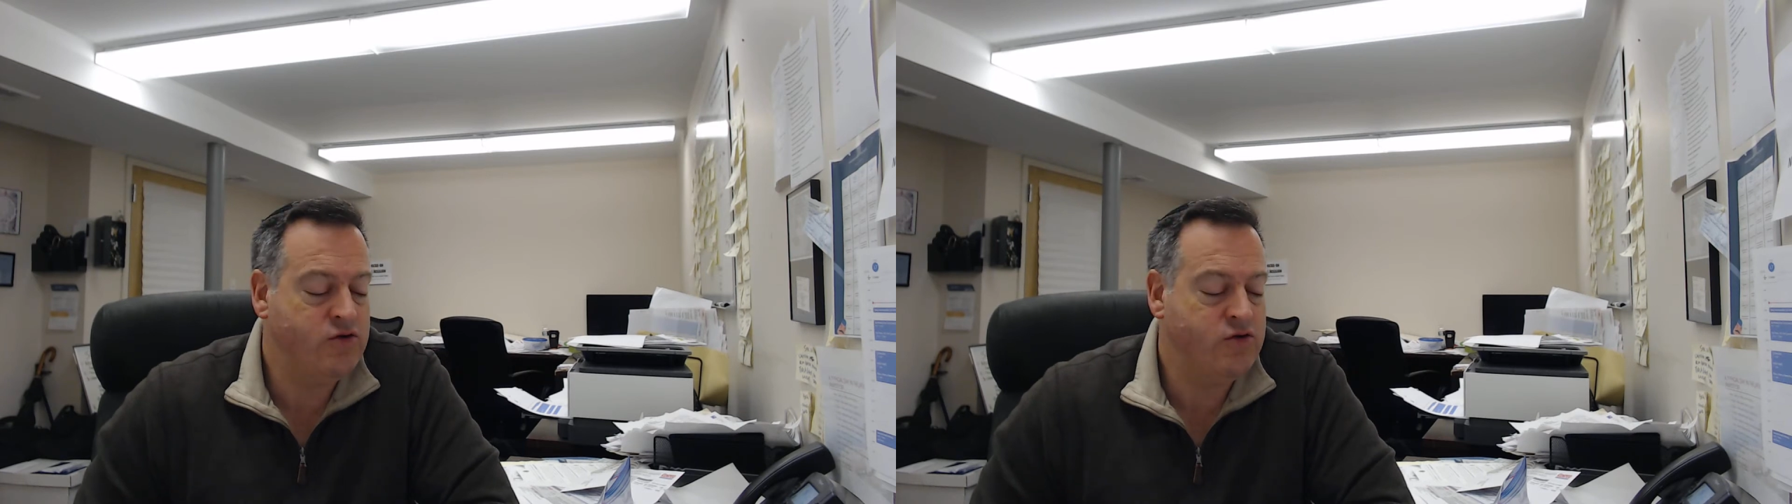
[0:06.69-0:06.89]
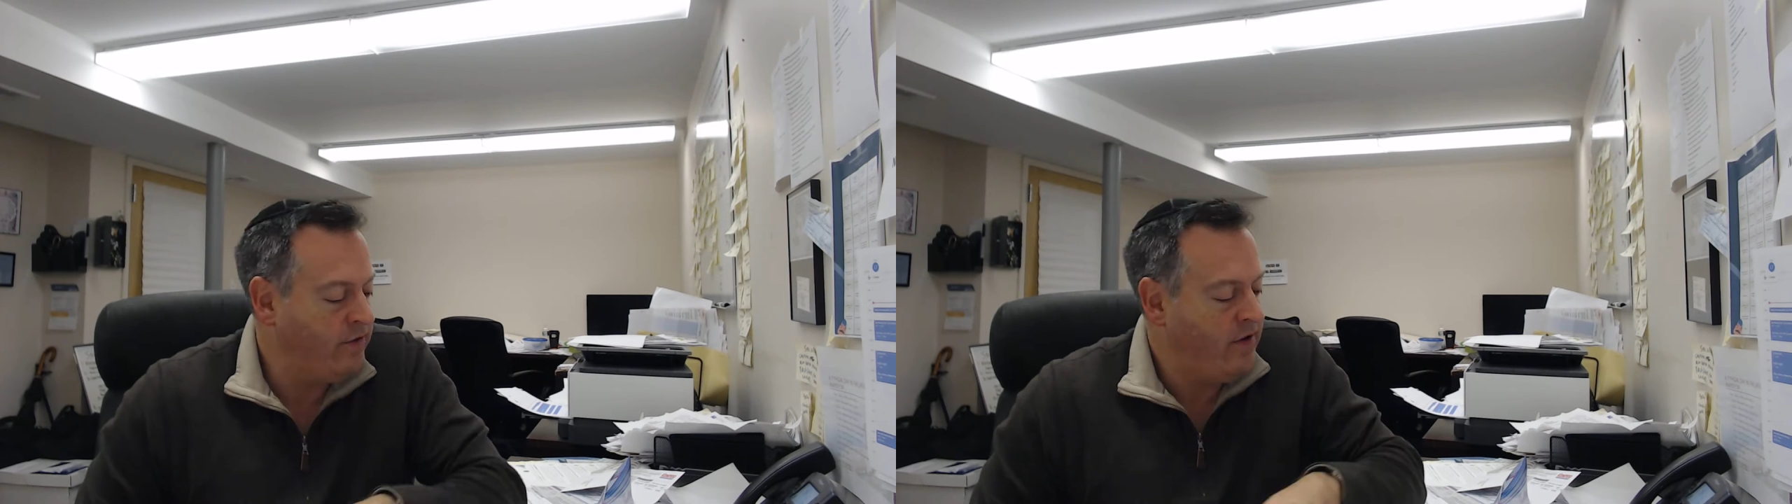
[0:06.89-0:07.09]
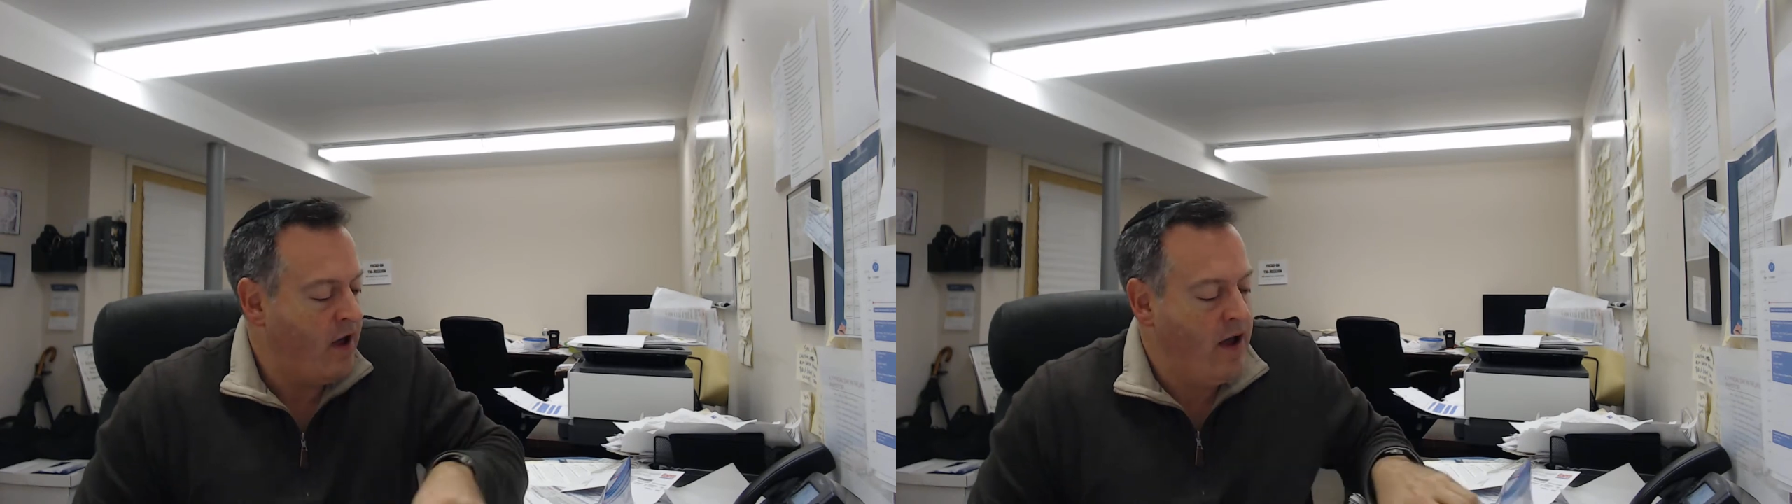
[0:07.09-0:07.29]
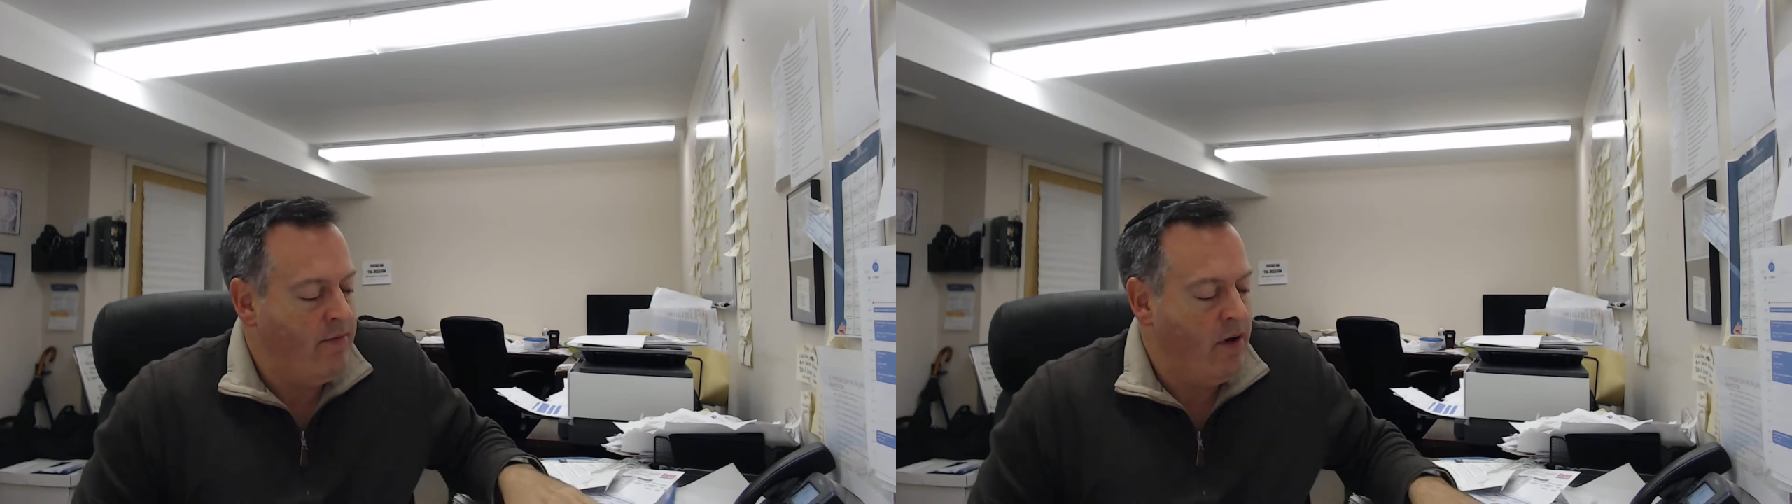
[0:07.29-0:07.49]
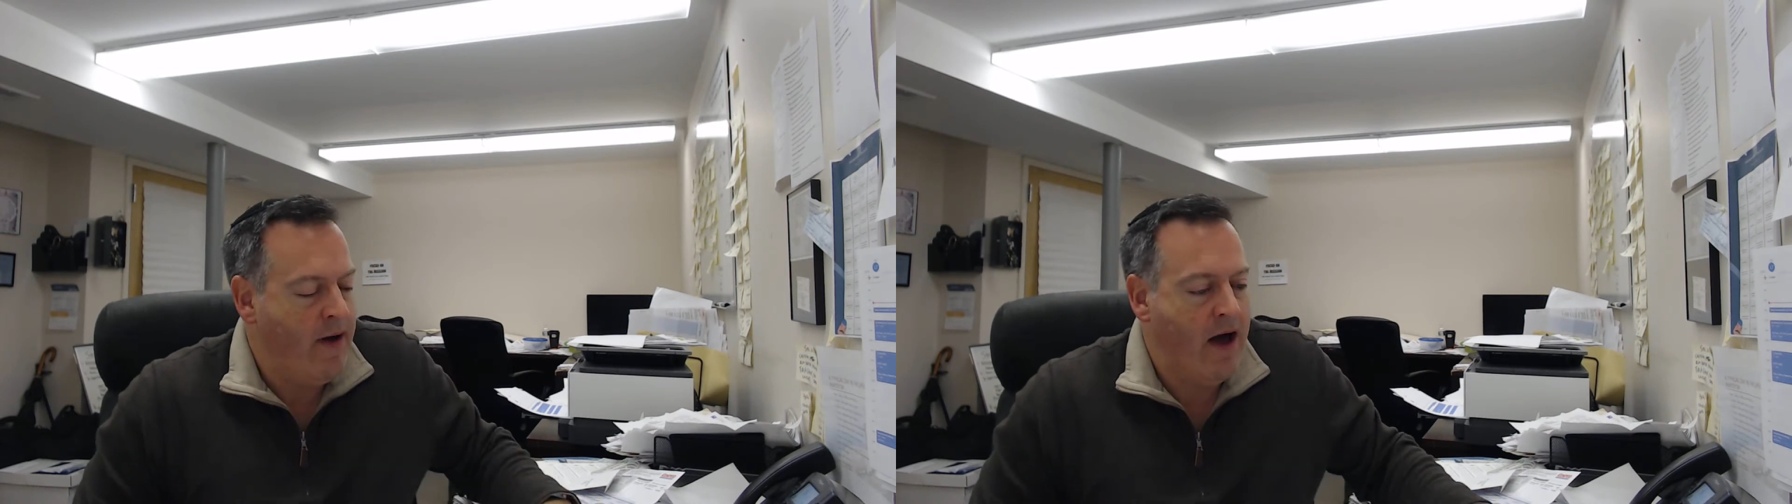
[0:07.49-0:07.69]
all the time
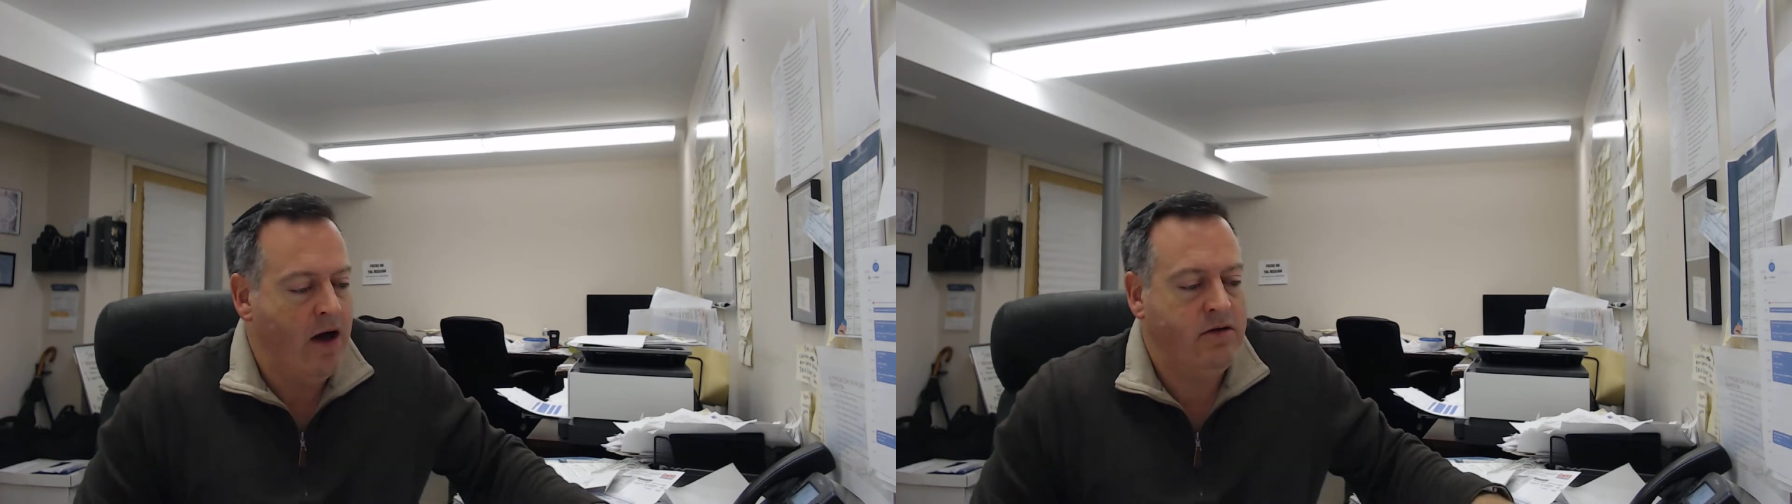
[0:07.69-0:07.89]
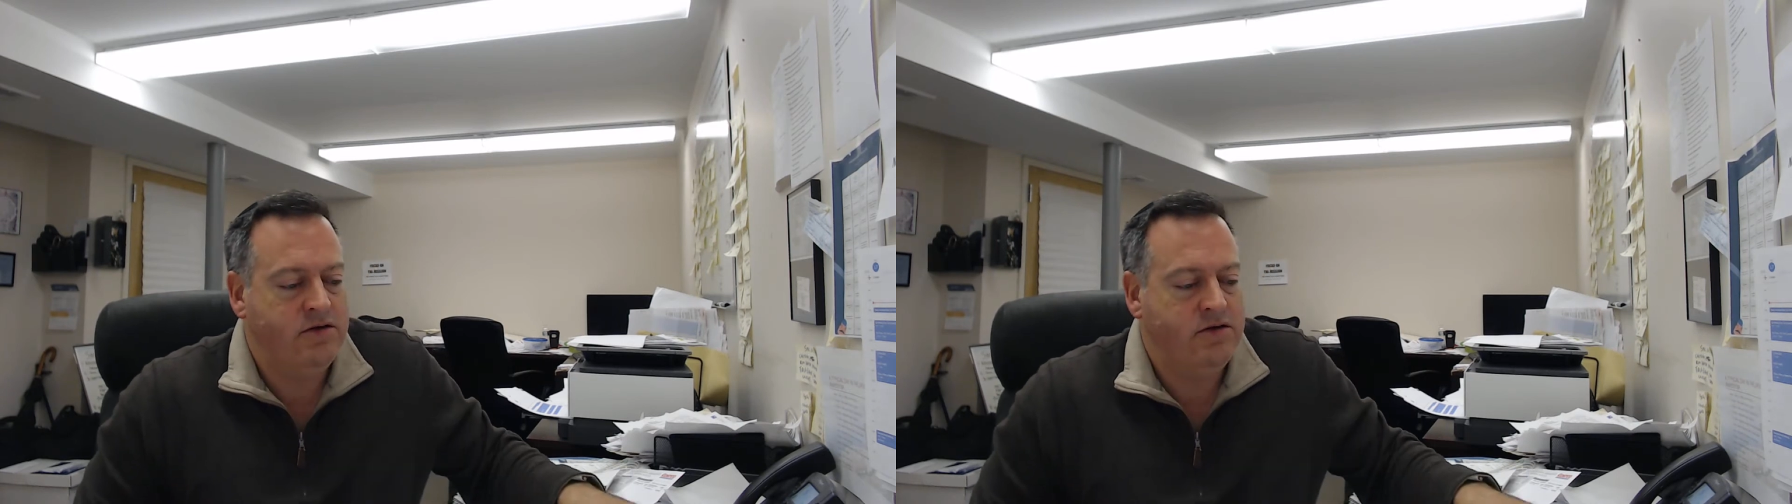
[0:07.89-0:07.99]
about